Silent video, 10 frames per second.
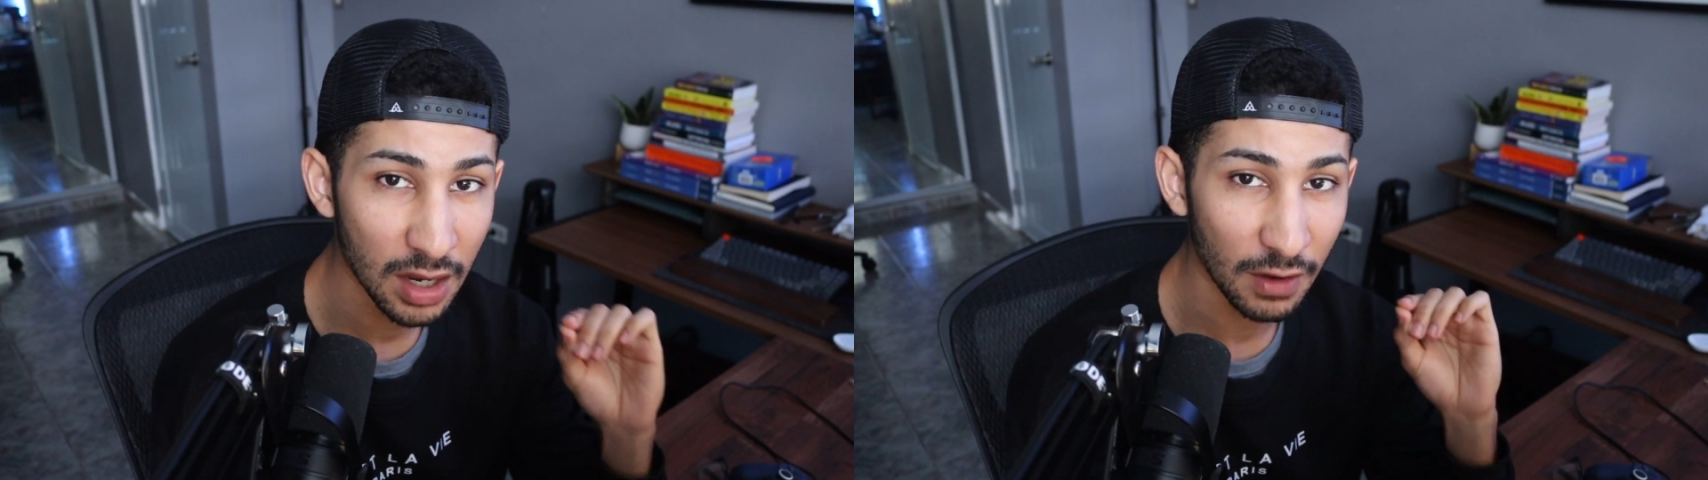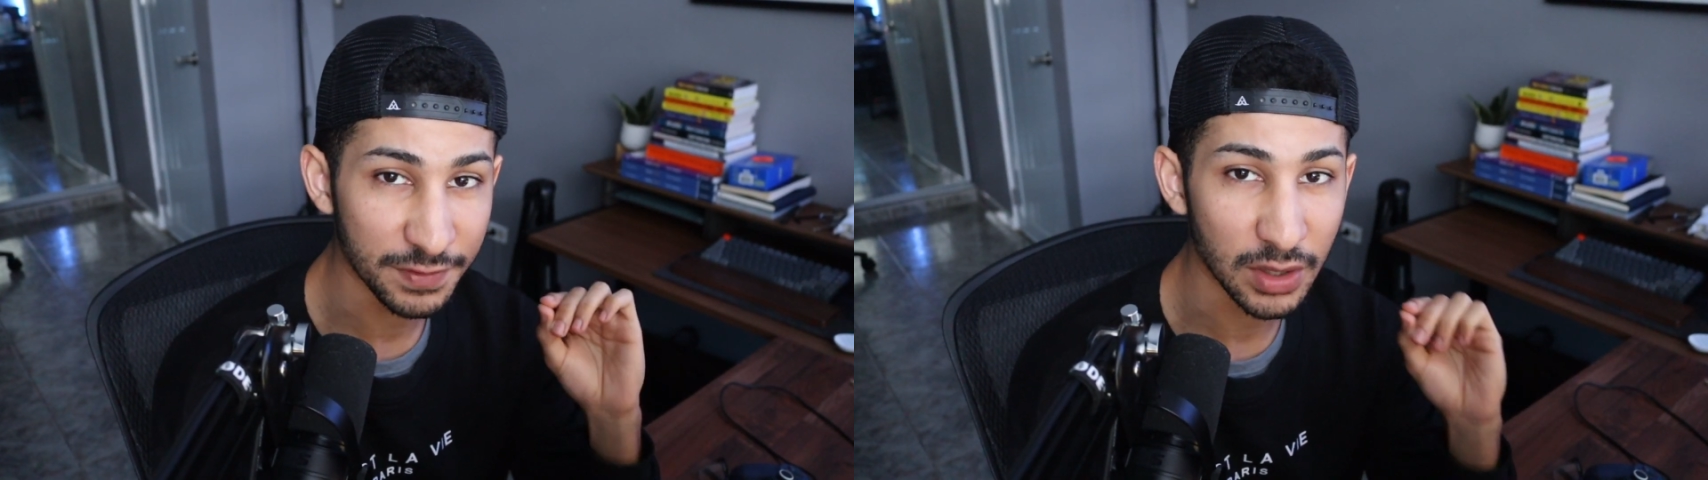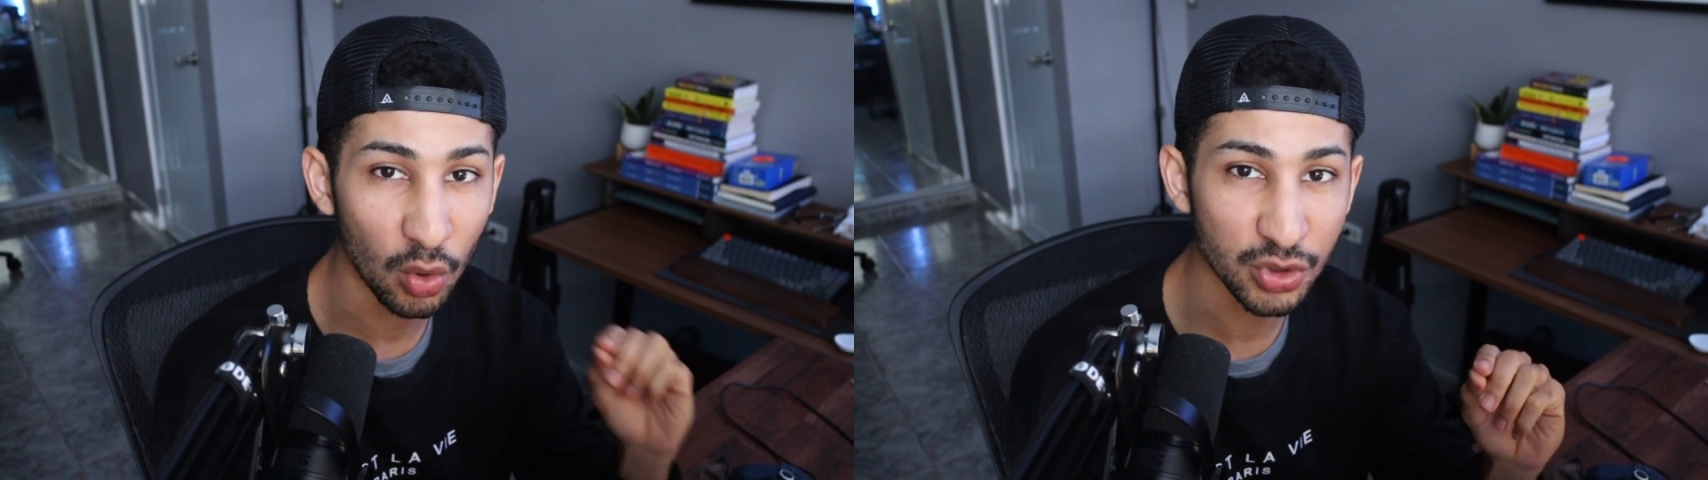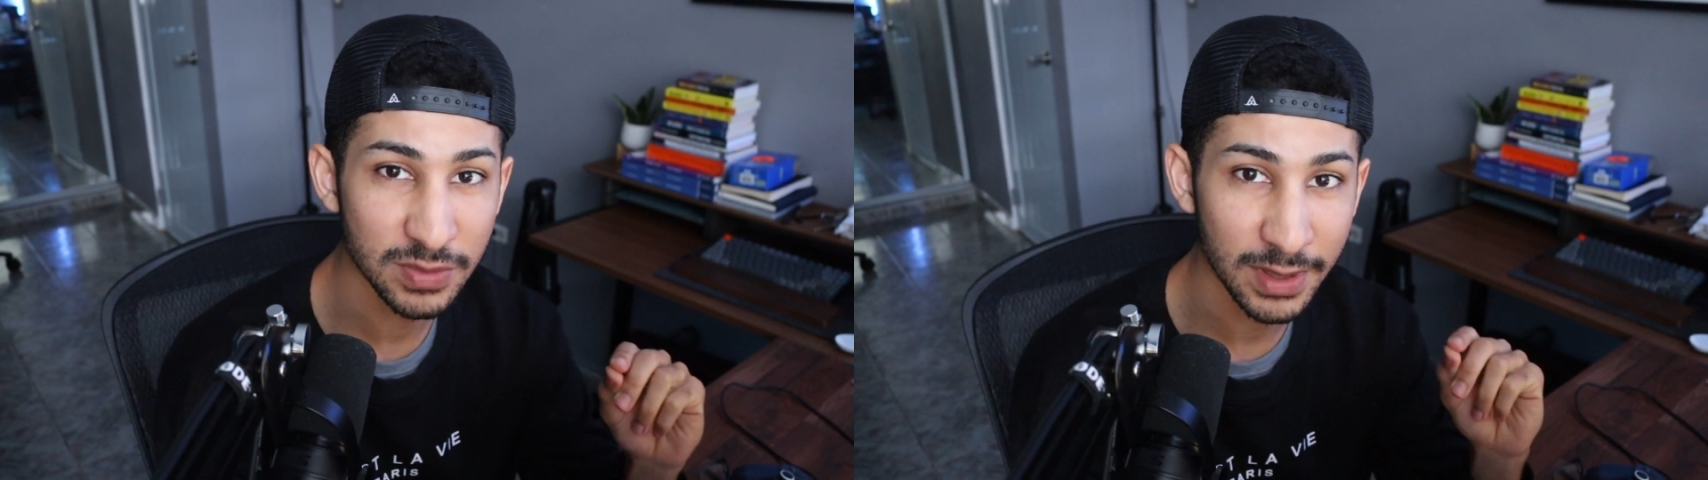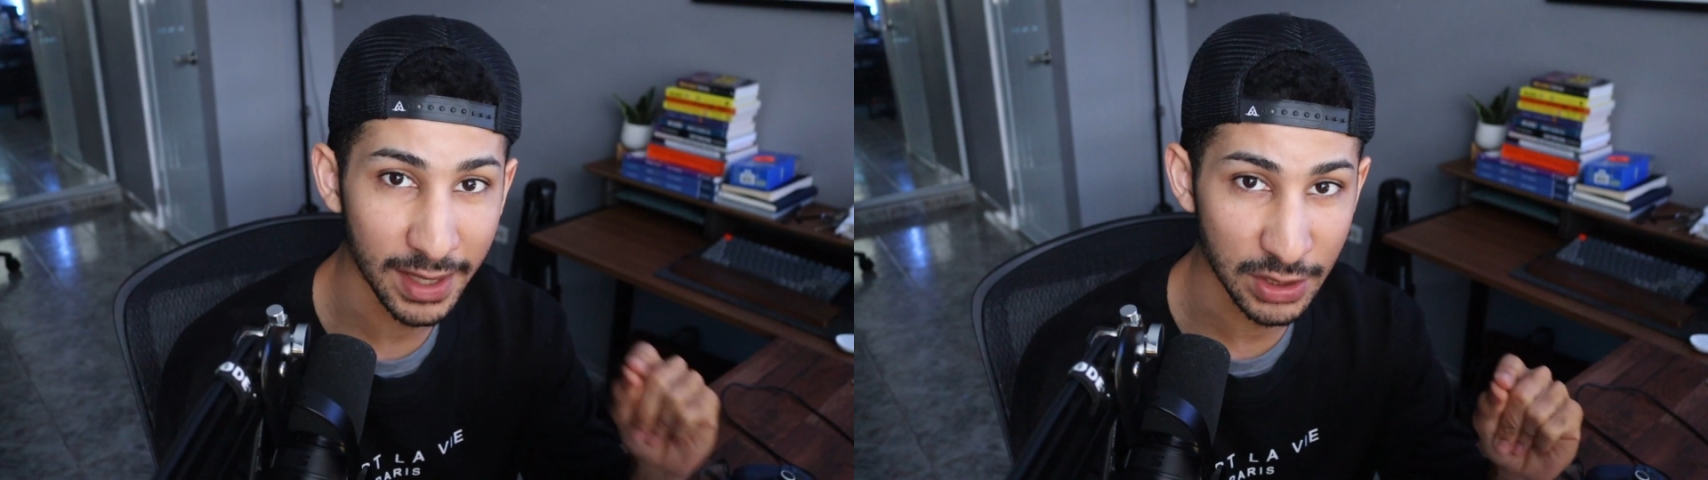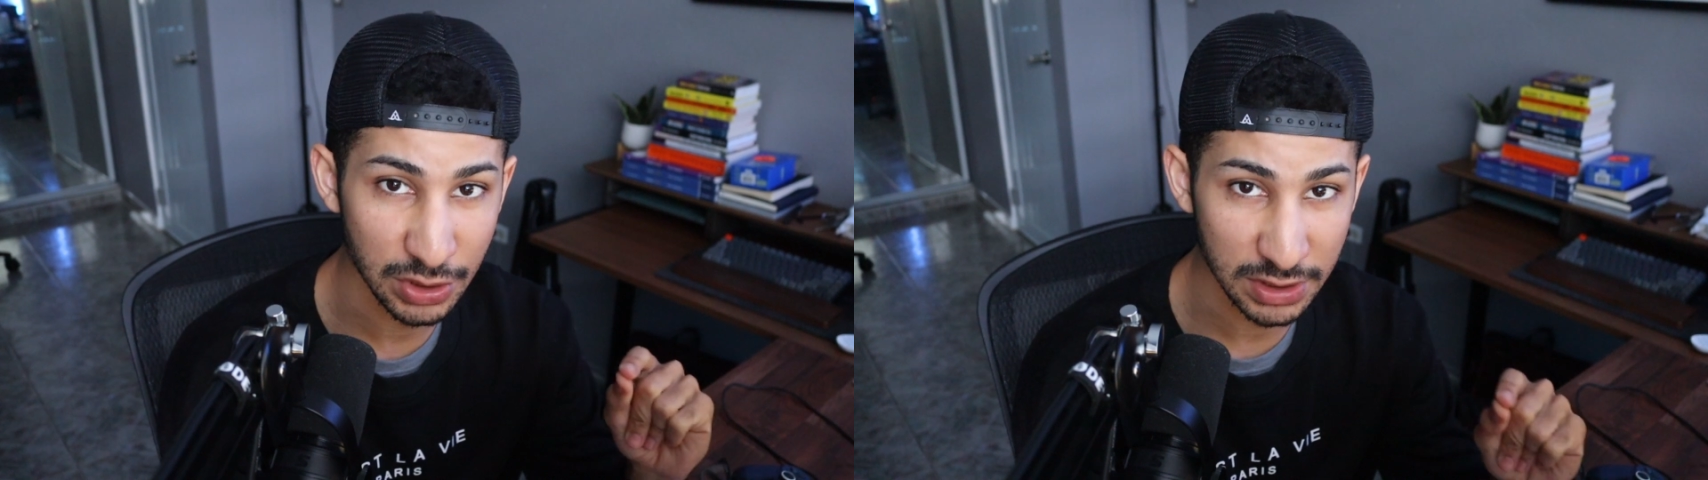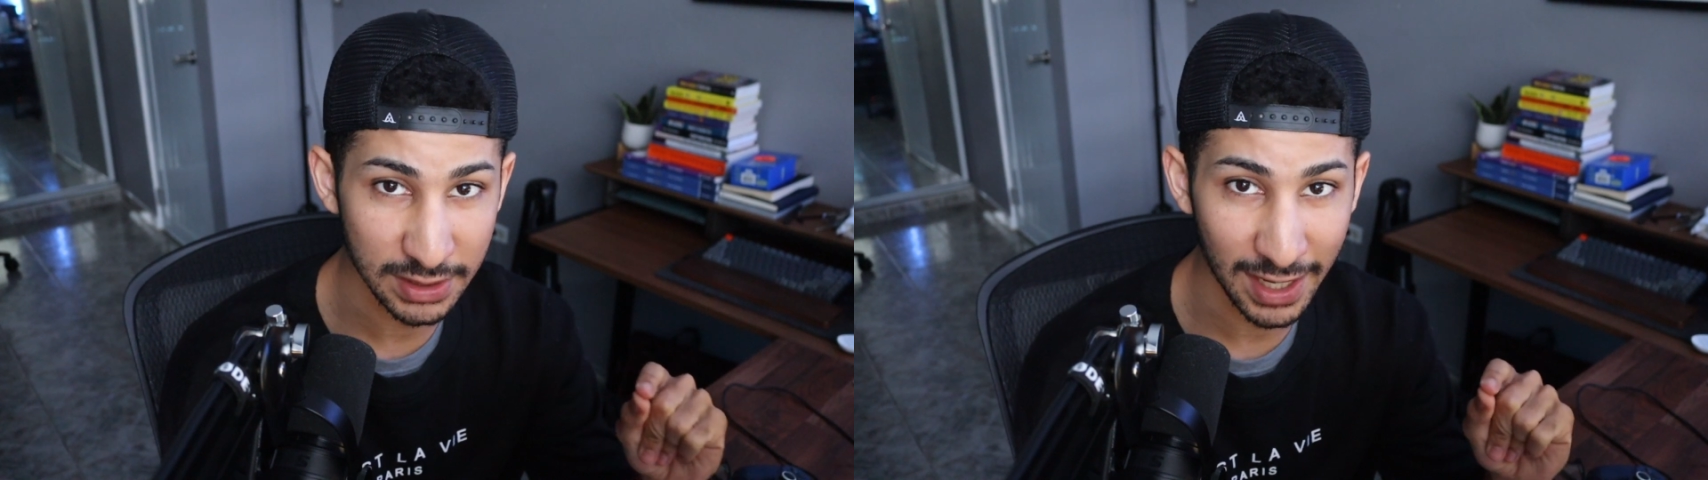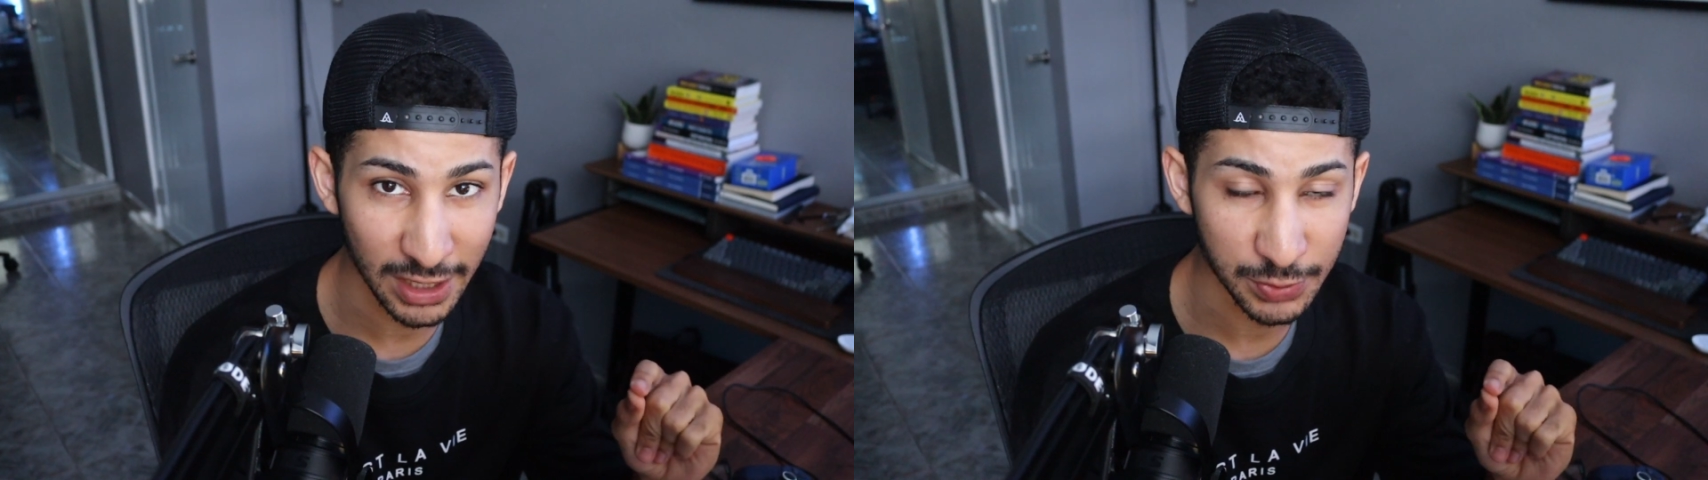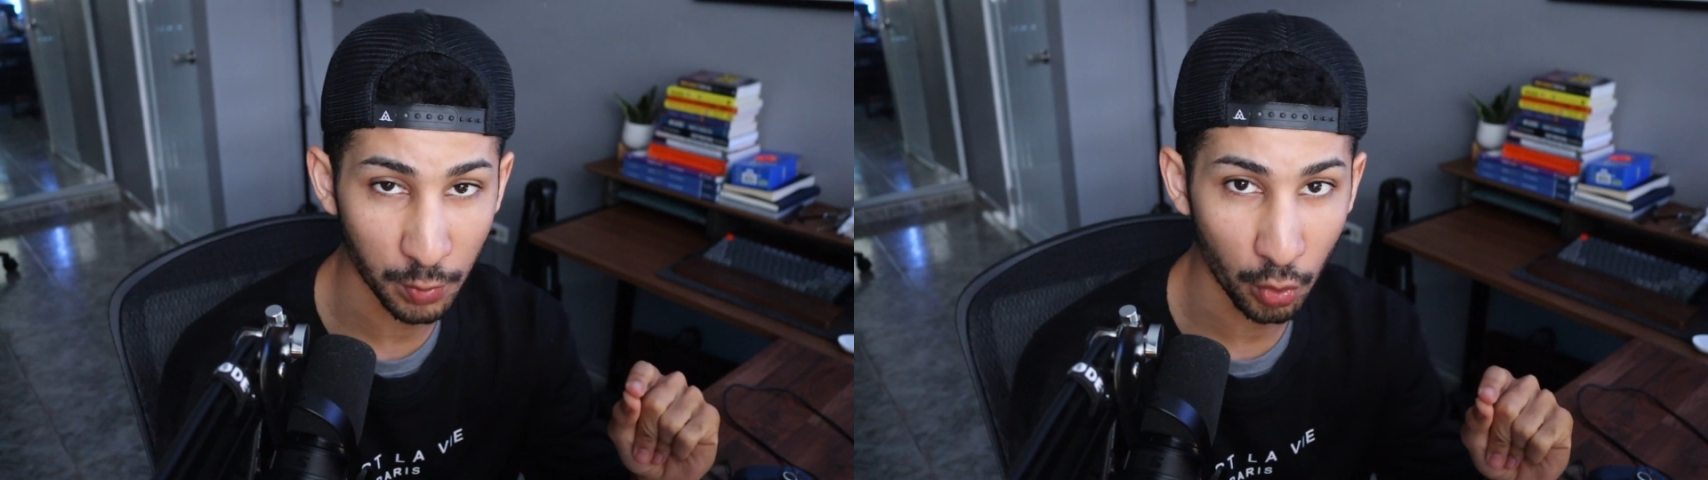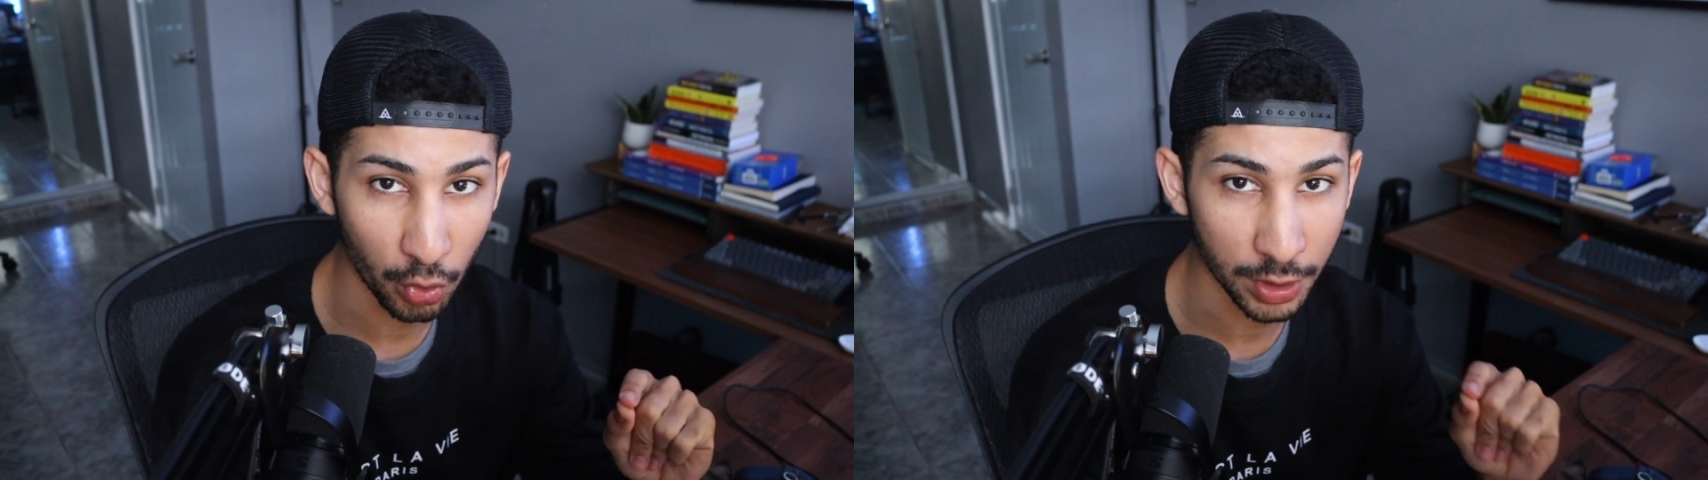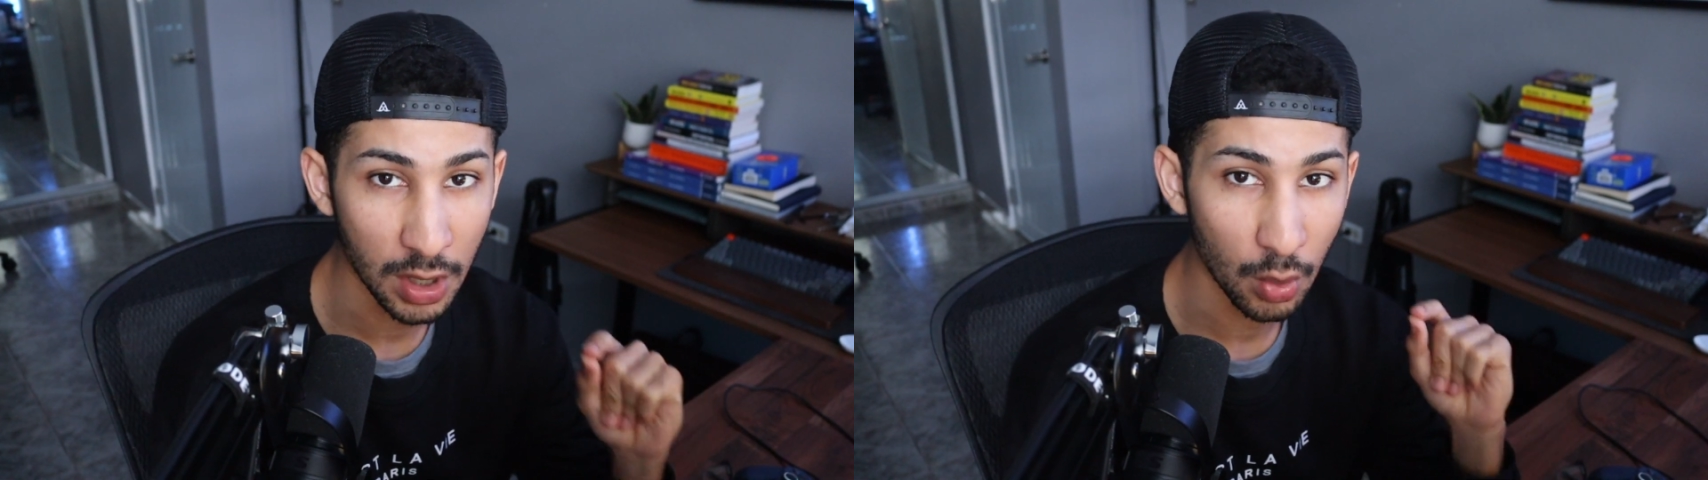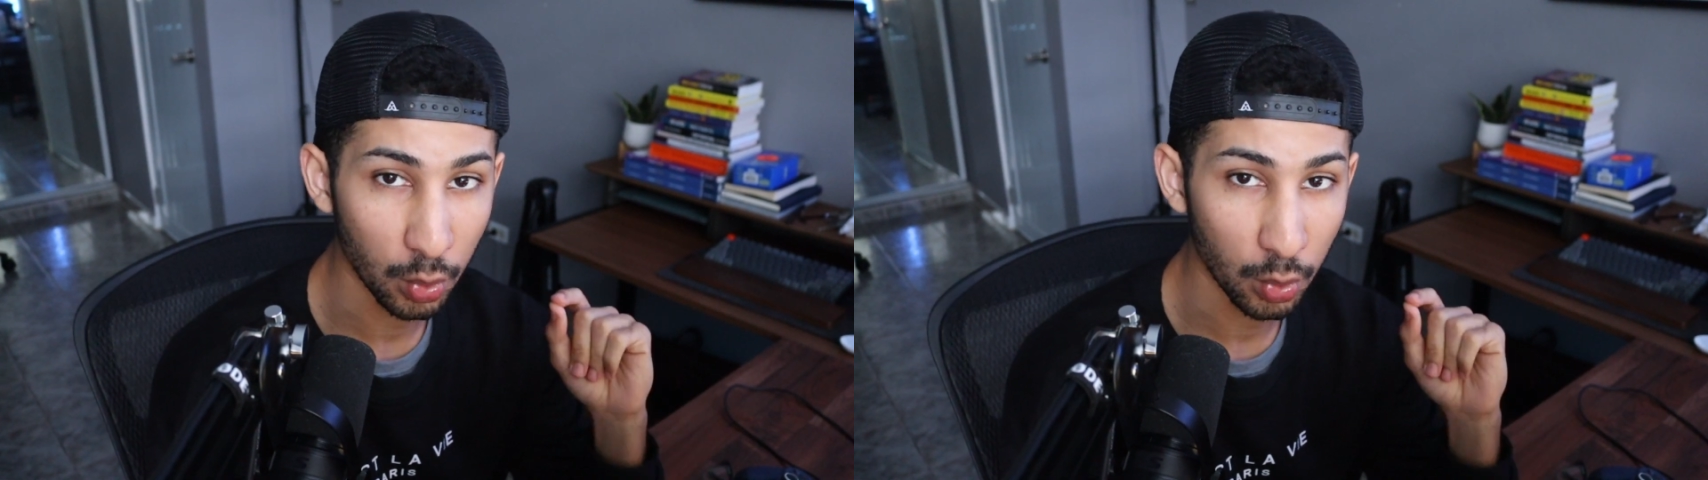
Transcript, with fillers: of the Ultimate Agency Dashboard